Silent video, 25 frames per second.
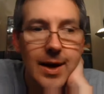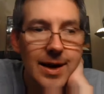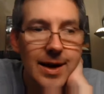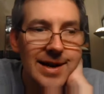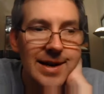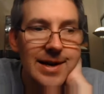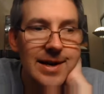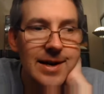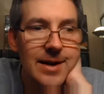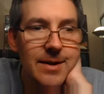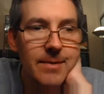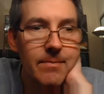
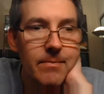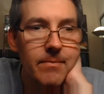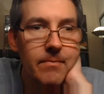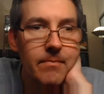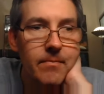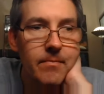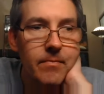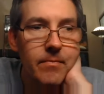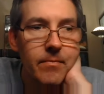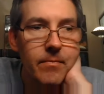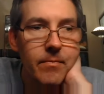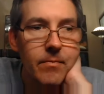
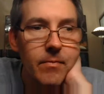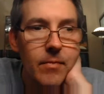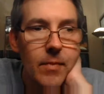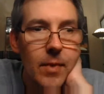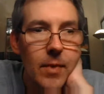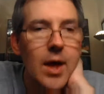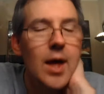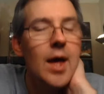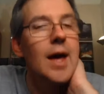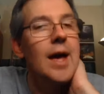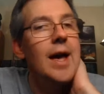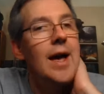
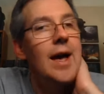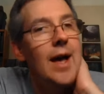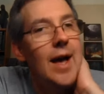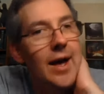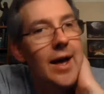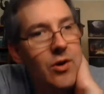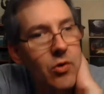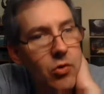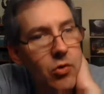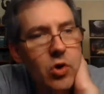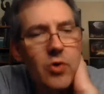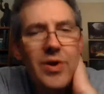
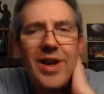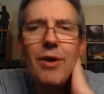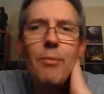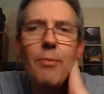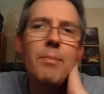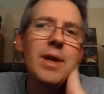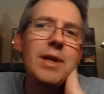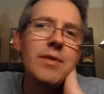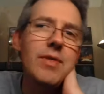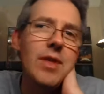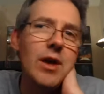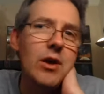I don't know how
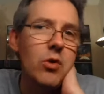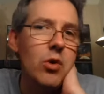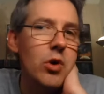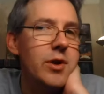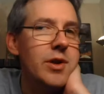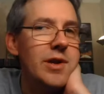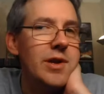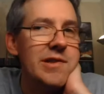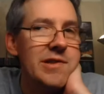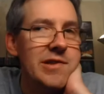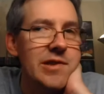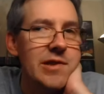big that
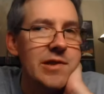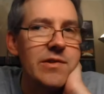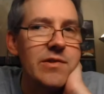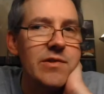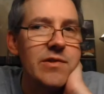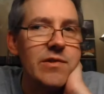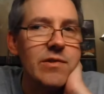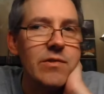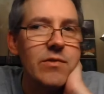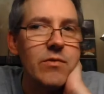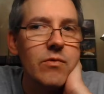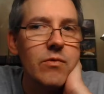audience
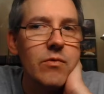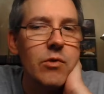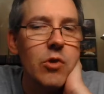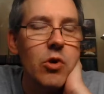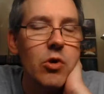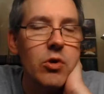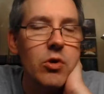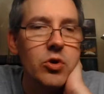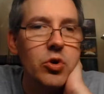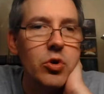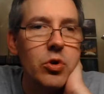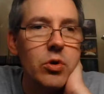is
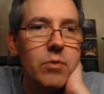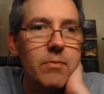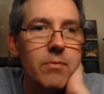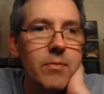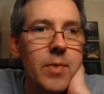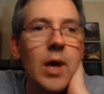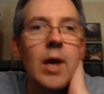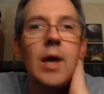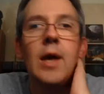long term.